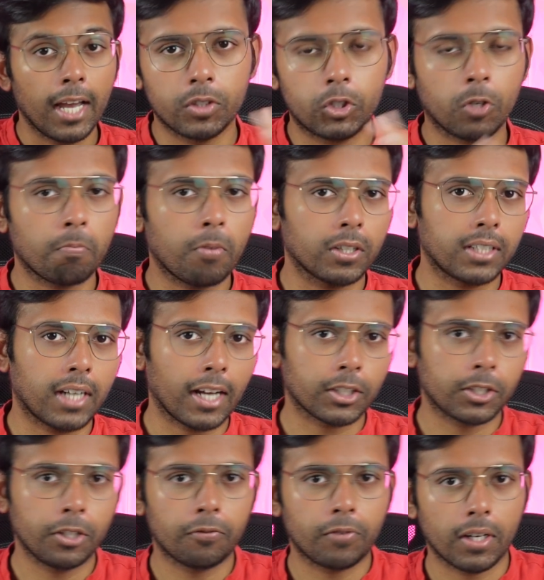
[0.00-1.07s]
Jon Prosser
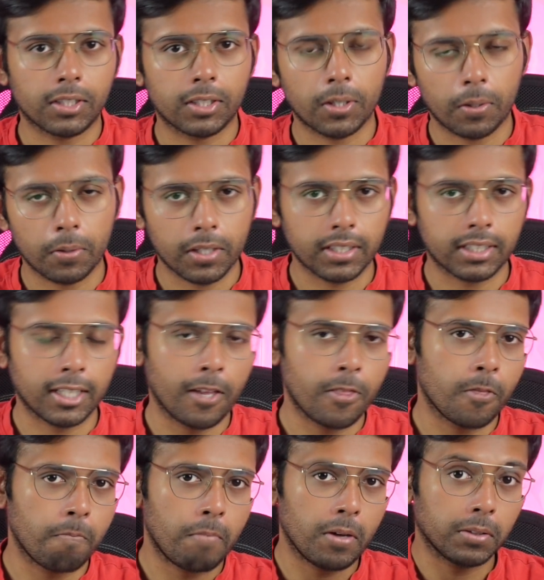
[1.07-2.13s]
actually first told us in
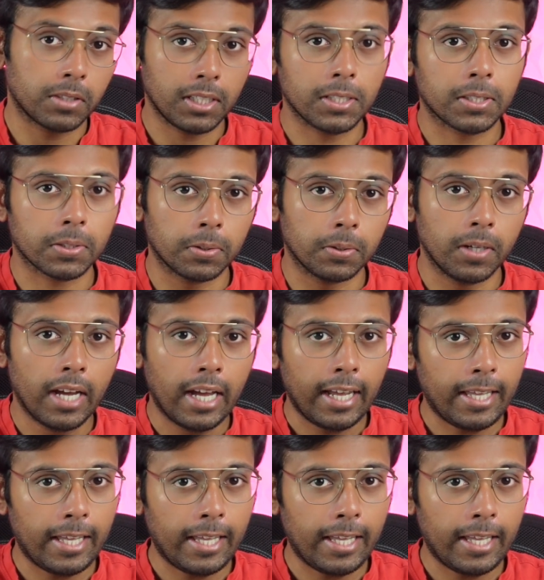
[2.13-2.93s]
the build he saw